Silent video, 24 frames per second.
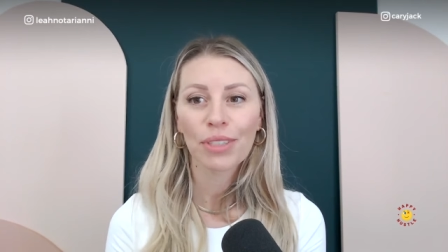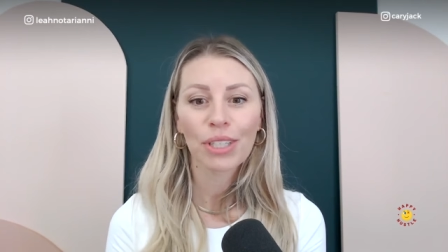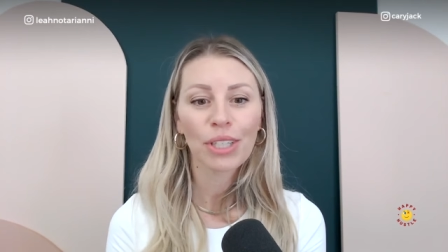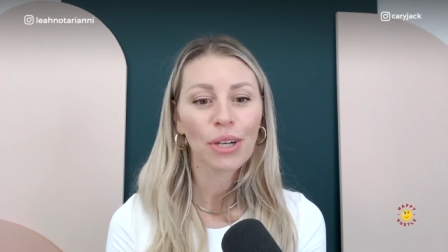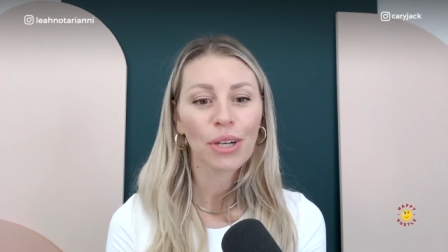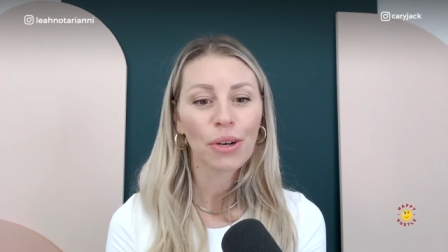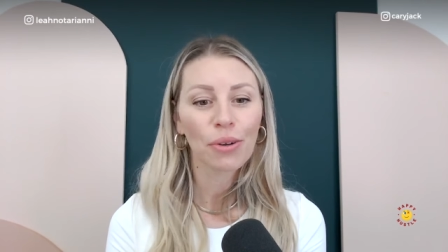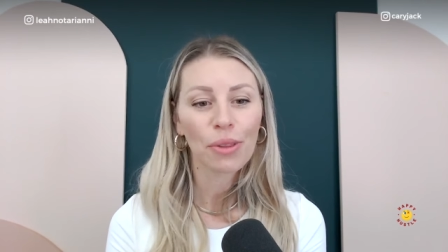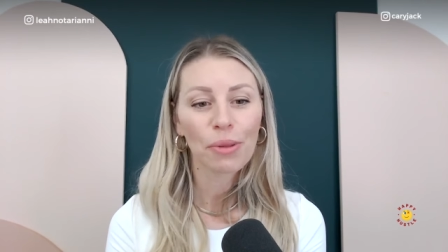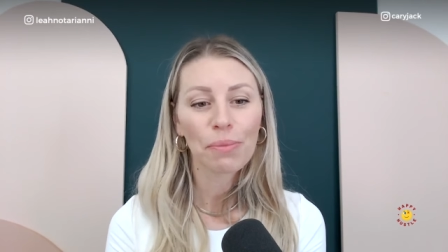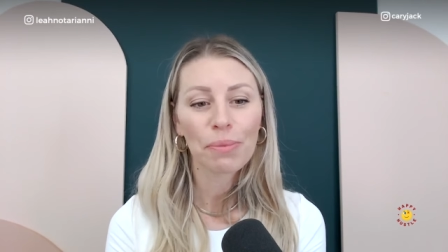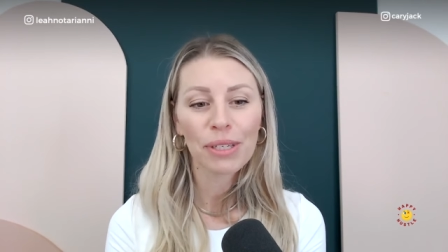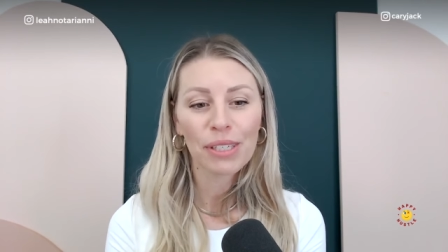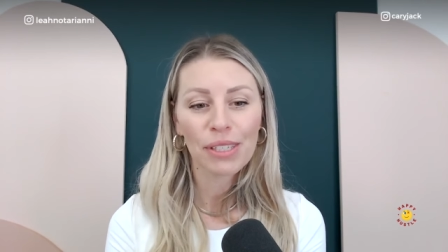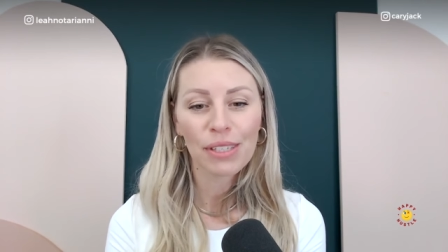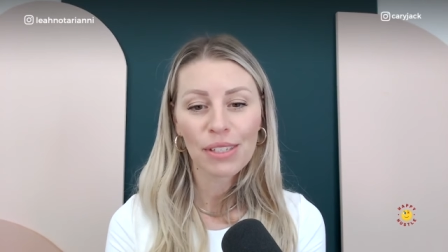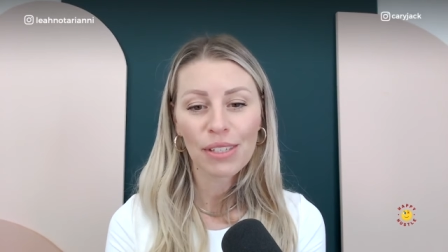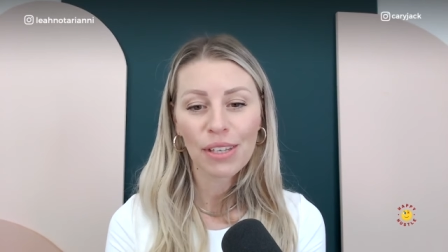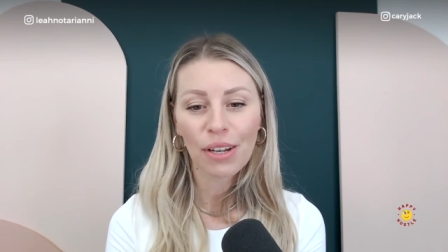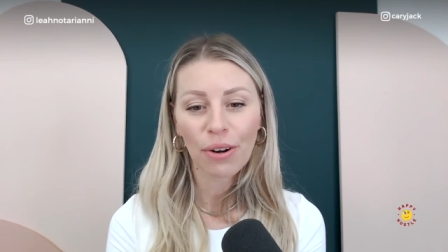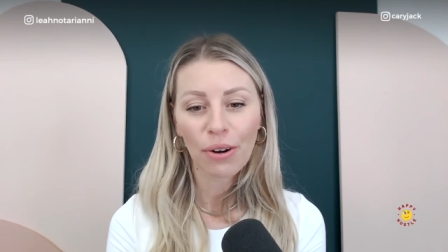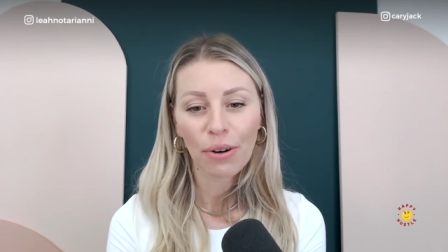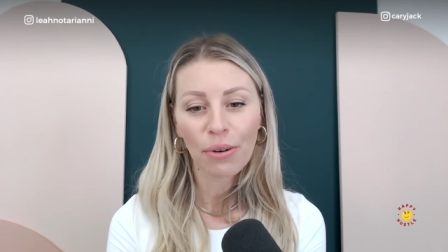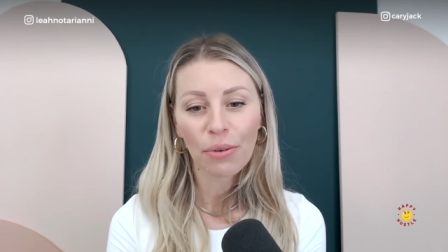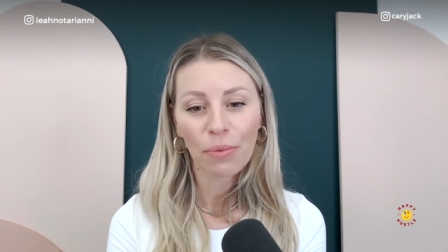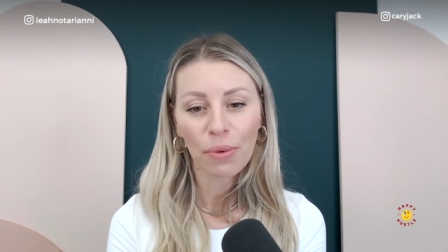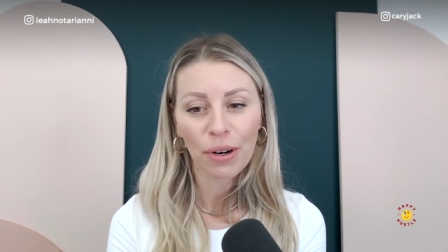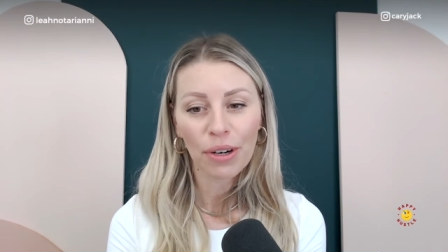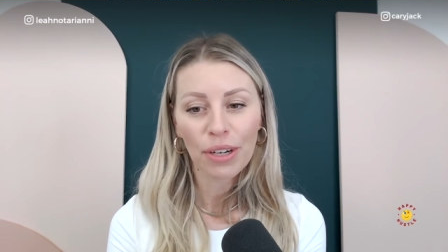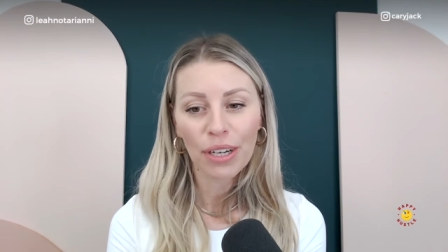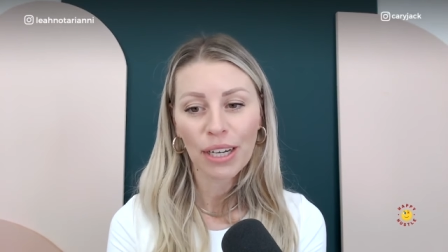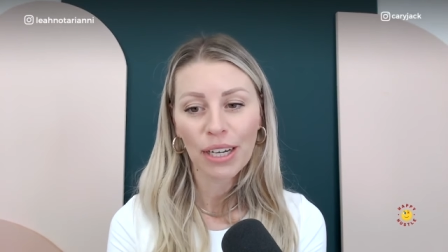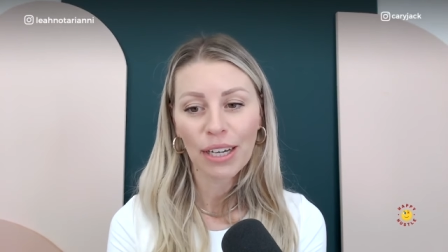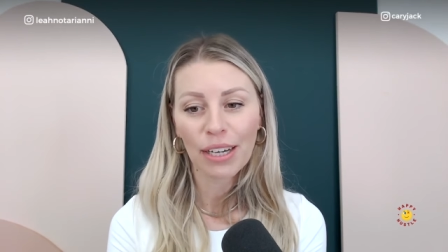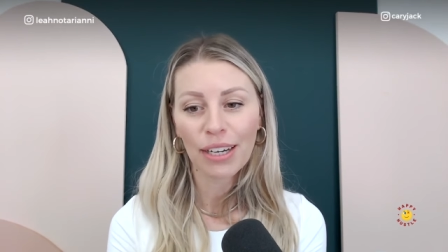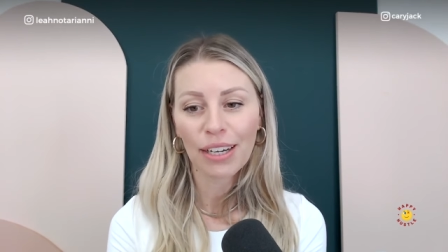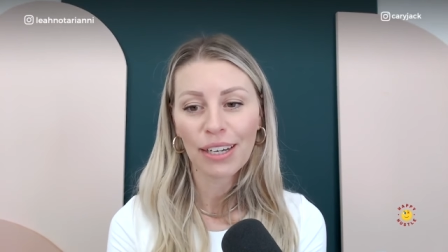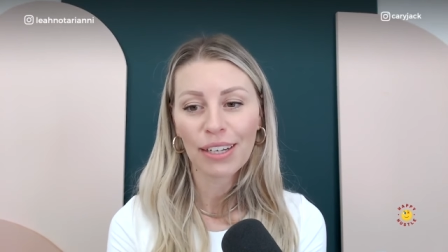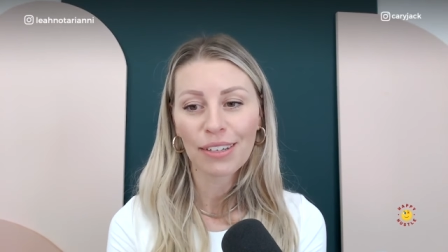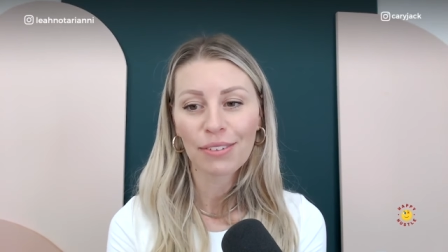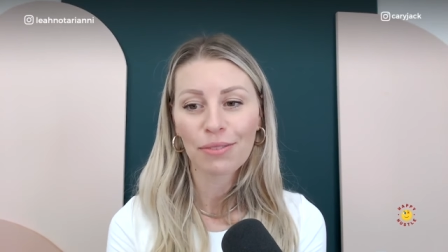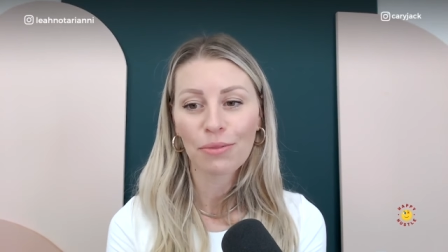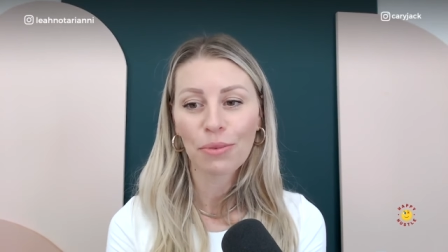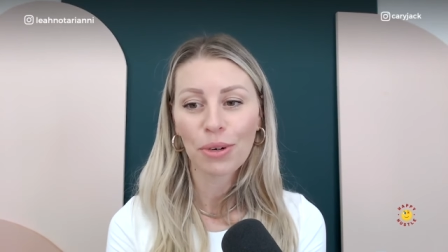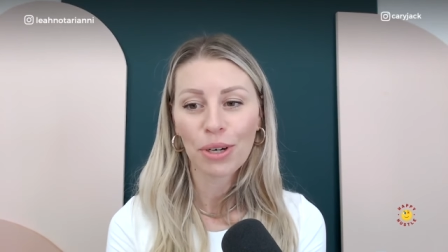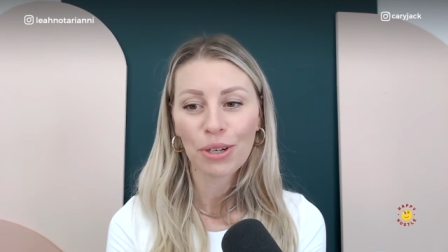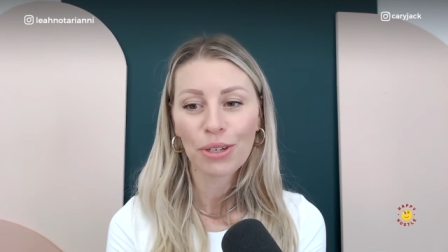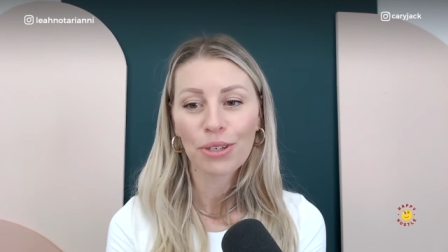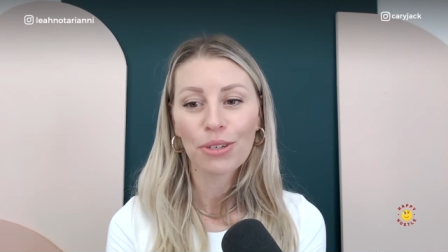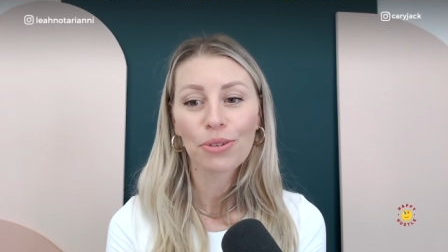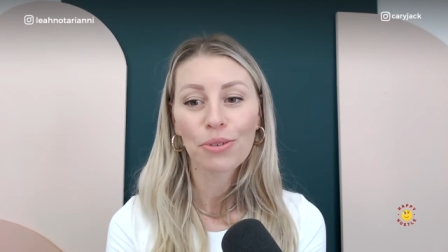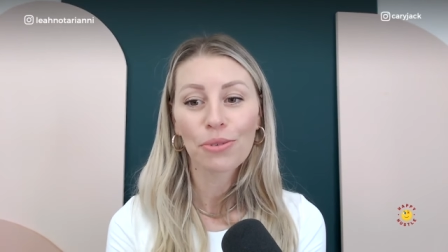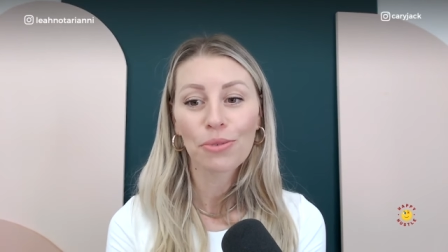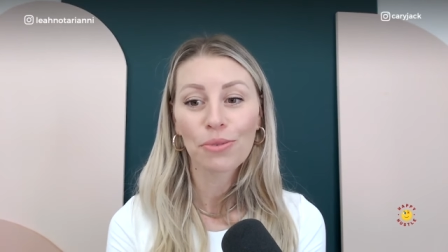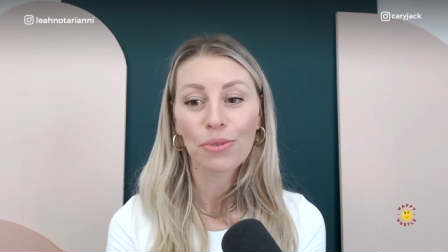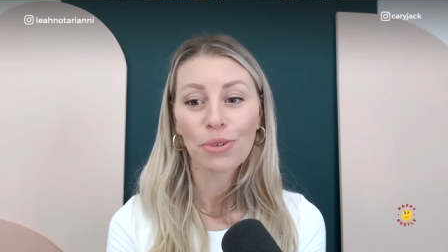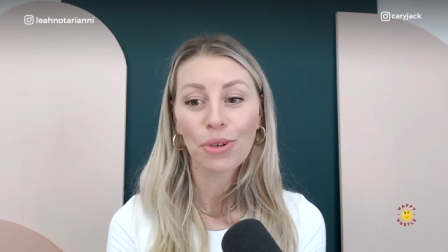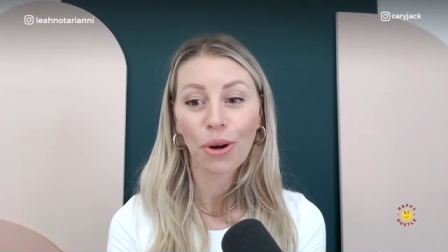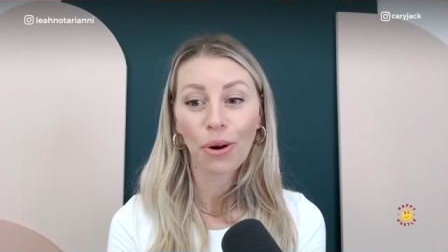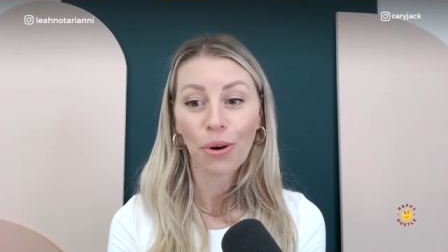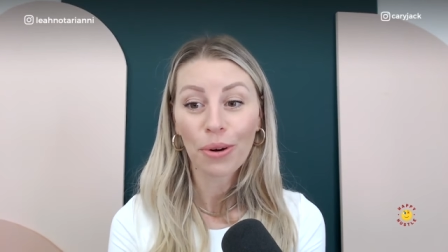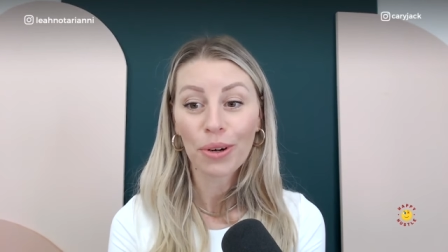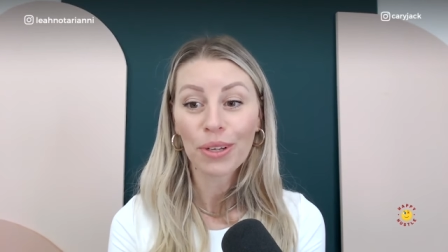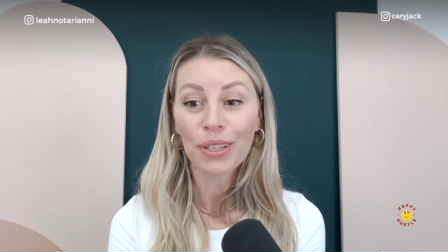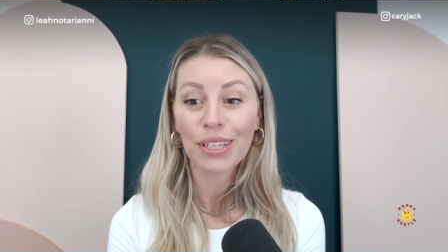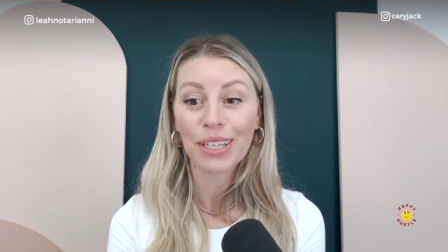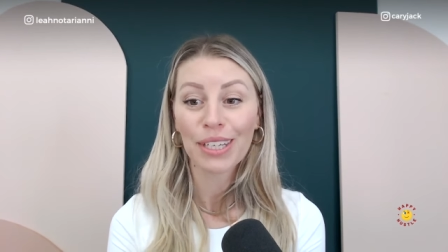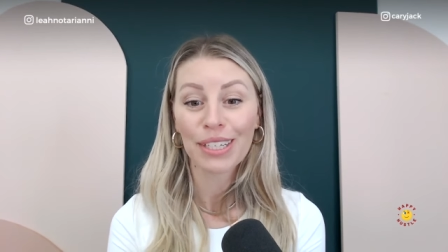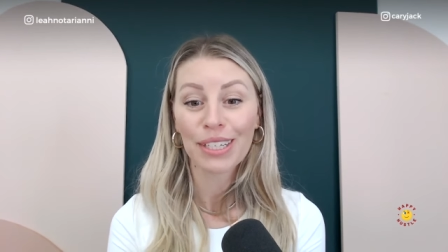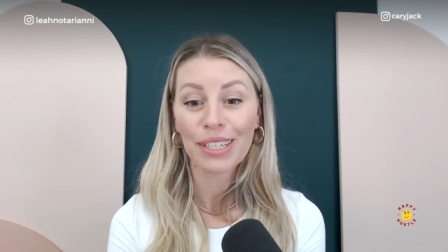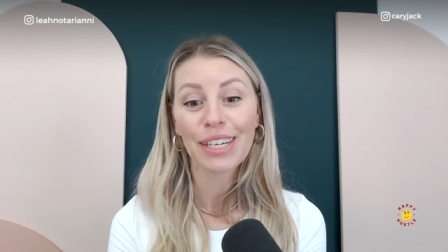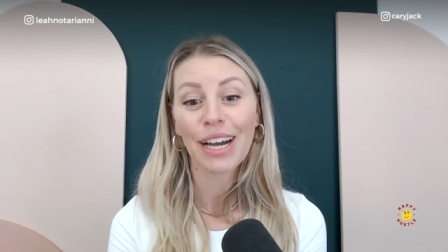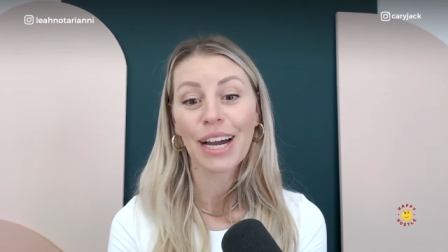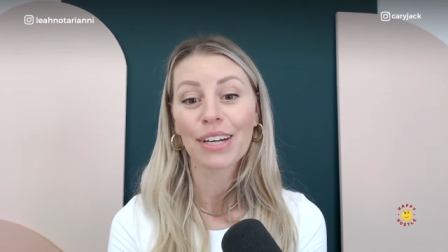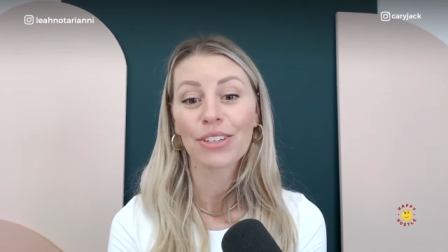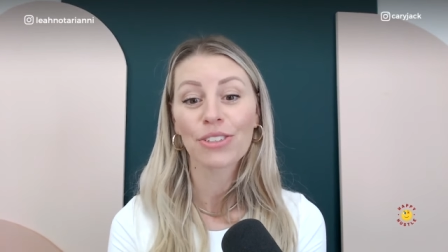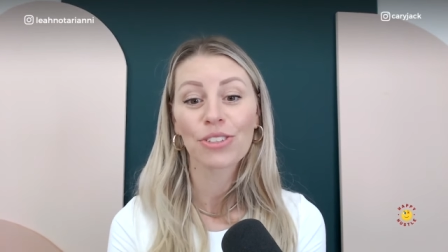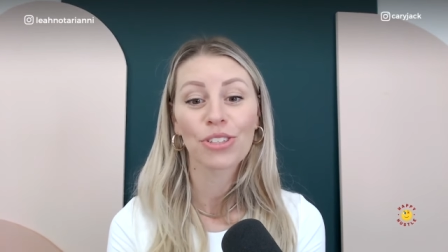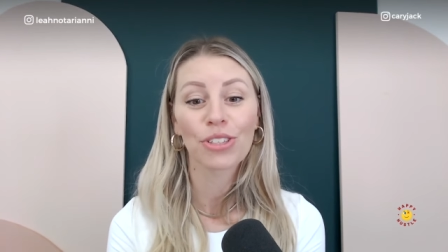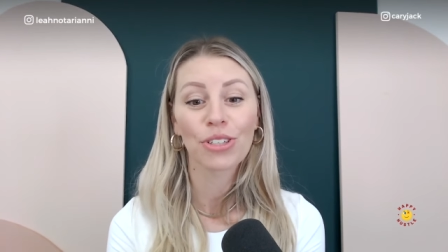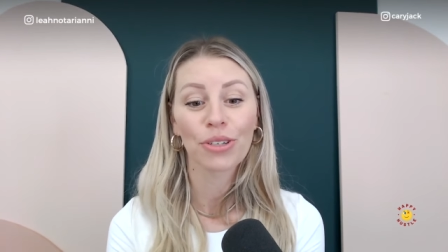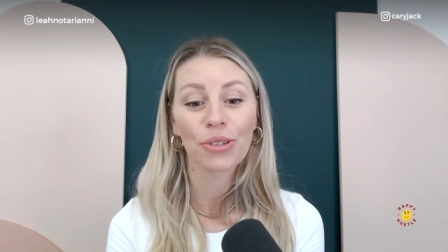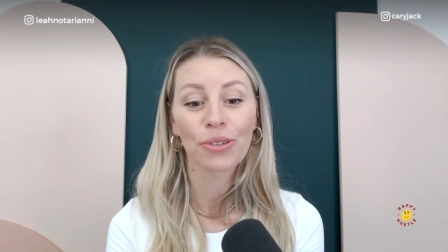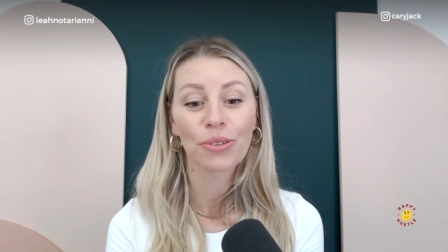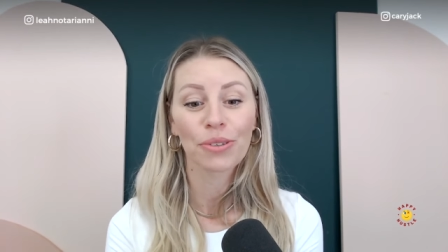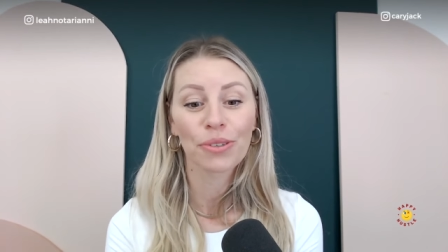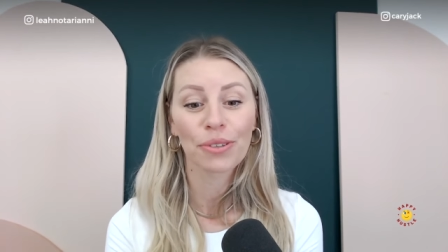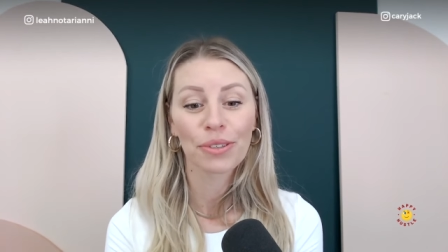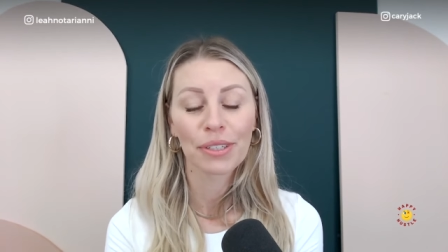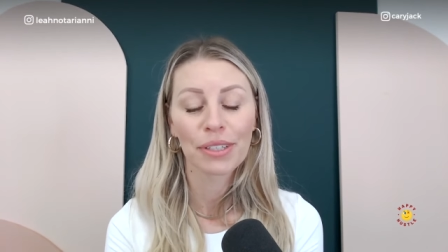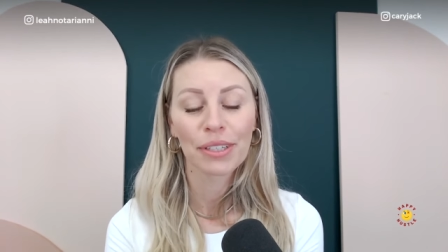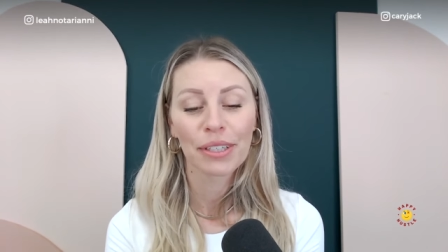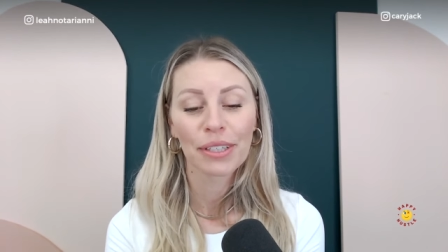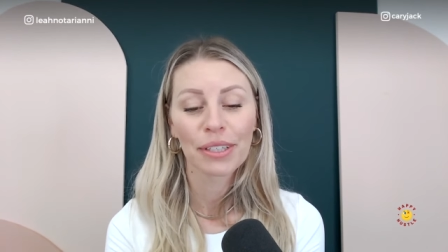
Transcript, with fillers: you know the pieces that aren't working and what are you currently attached to.